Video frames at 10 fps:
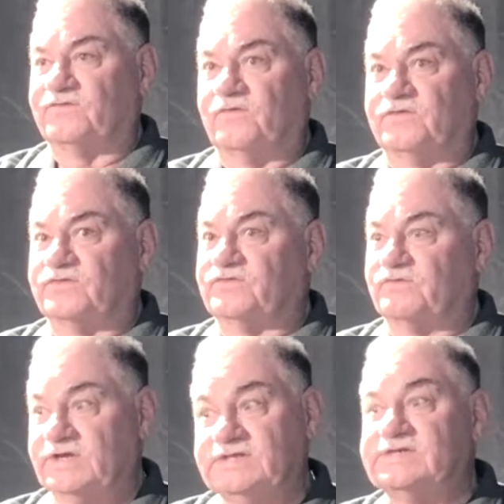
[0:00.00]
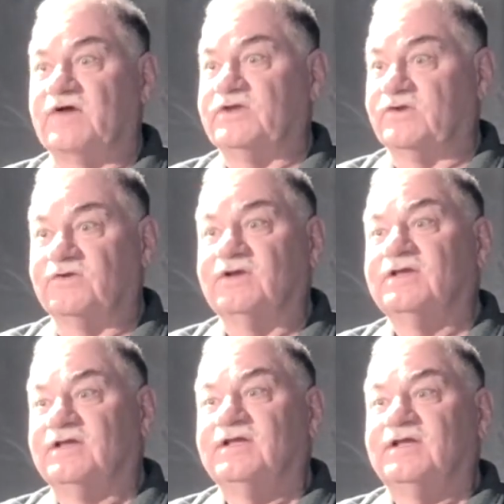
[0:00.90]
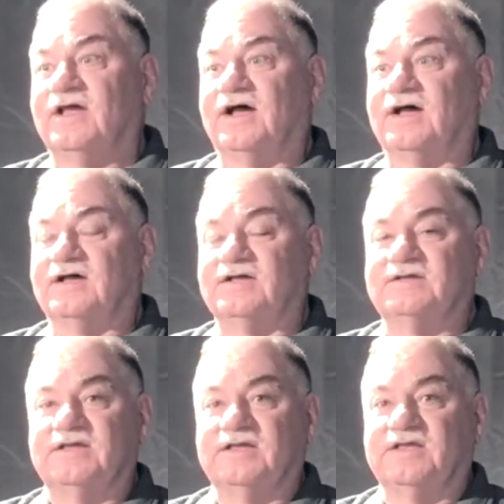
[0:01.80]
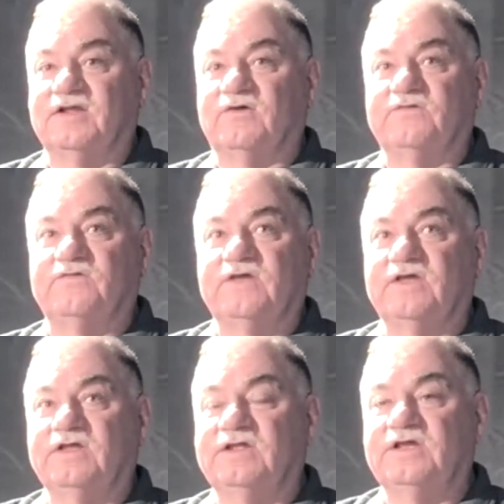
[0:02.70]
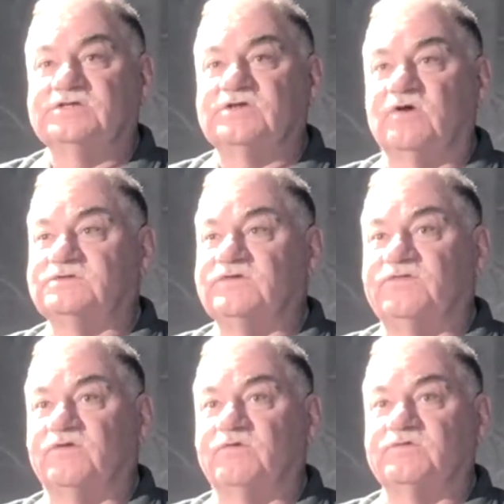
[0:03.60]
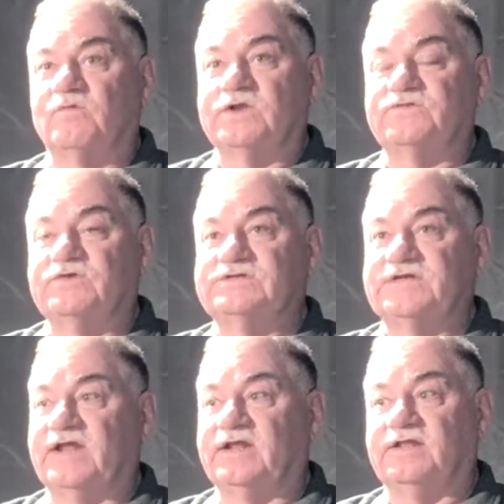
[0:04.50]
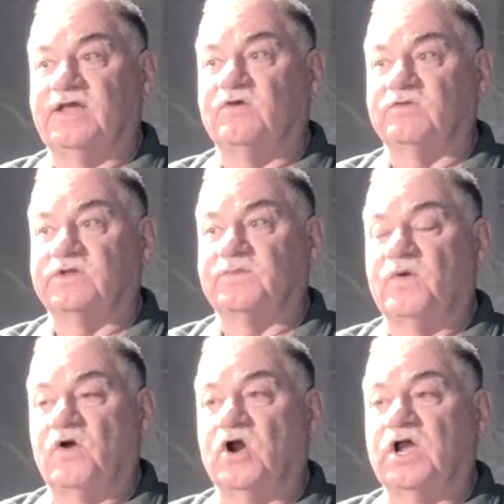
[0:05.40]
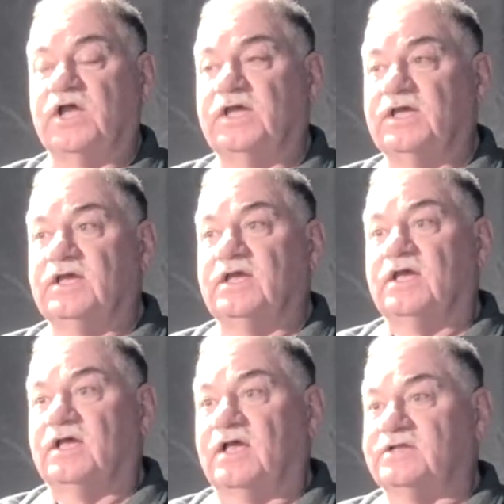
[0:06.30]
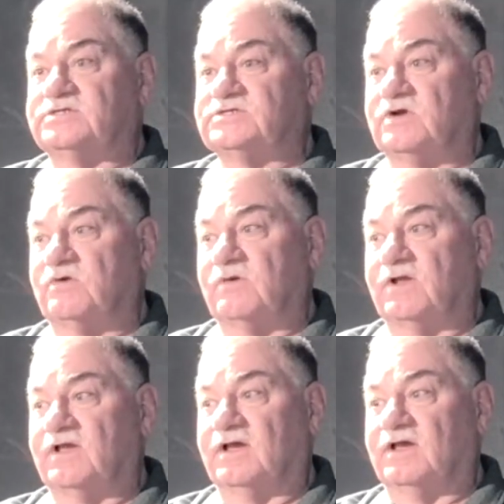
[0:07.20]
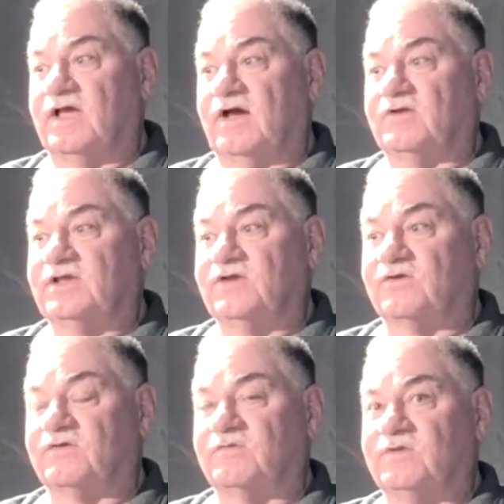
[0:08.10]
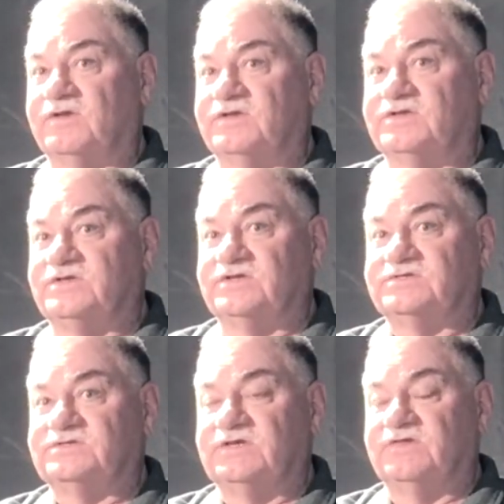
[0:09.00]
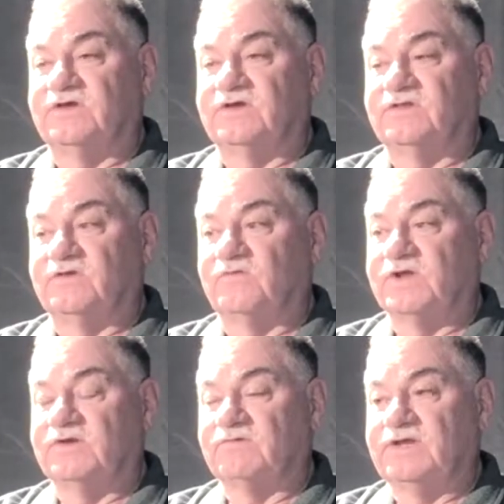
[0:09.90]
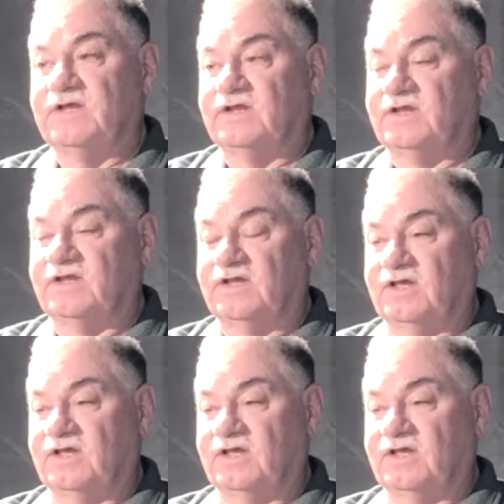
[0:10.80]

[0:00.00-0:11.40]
of all, there's trees out here. You know, in the East Coast, if there was one tree standing, they called it a park. And so out here, we just see the greenery and the